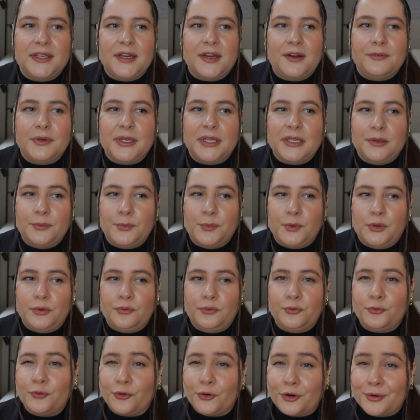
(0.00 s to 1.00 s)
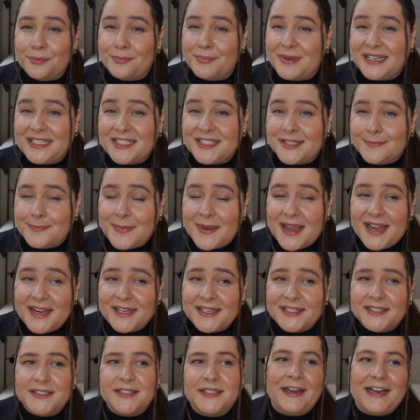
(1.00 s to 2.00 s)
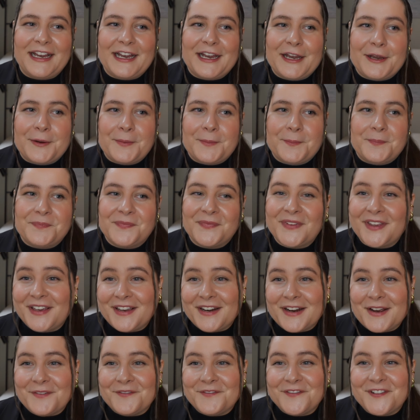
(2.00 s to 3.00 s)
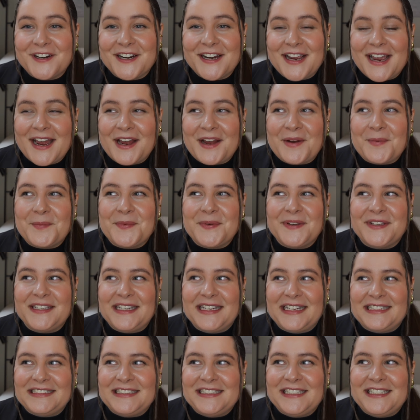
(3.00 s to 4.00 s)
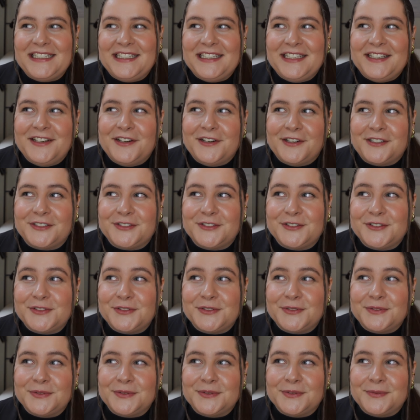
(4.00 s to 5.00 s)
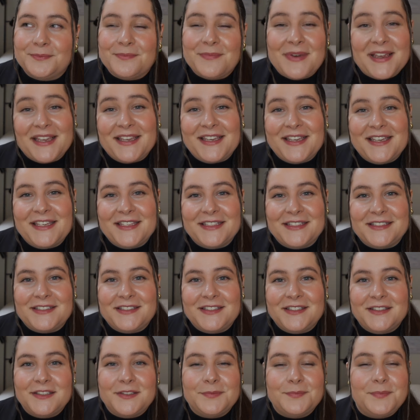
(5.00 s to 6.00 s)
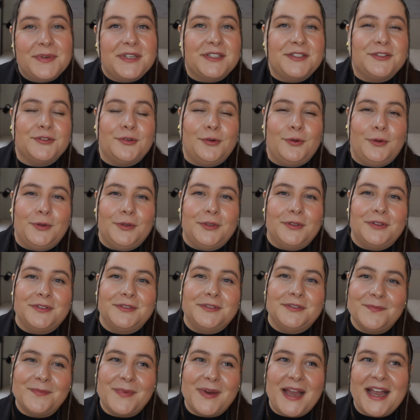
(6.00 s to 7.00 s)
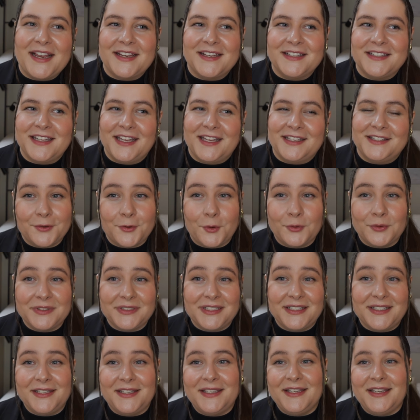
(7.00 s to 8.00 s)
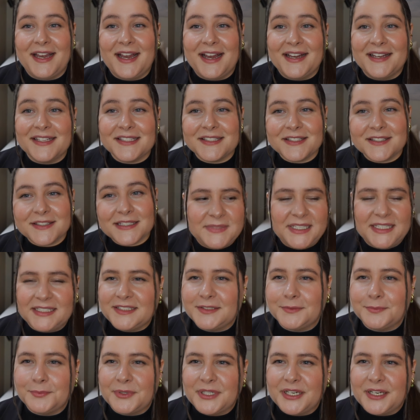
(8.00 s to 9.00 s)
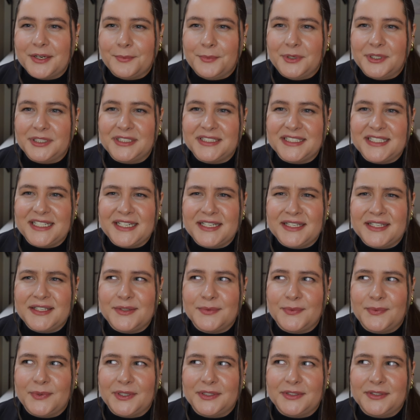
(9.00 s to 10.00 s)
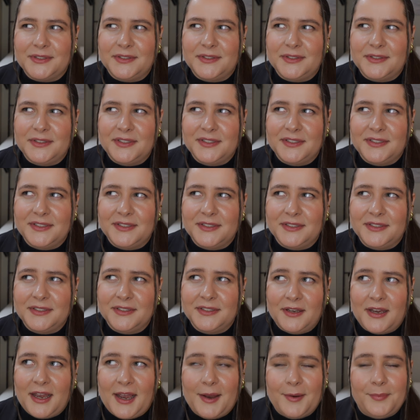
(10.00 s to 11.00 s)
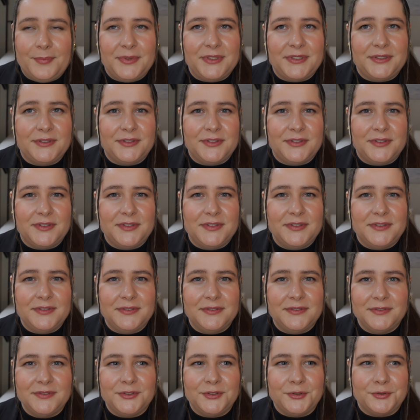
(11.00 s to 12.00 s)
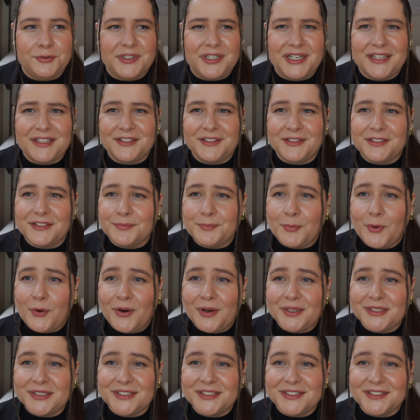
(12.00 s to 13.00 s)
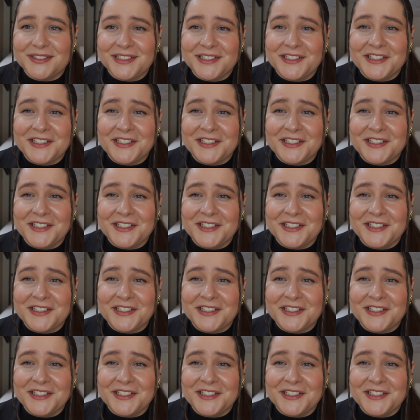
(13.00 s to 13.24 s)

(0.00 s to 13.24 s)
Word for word: available for men's bags, and I'm very happy that he got to make his special bag that only he has. That's pretty much it what happened during this pause.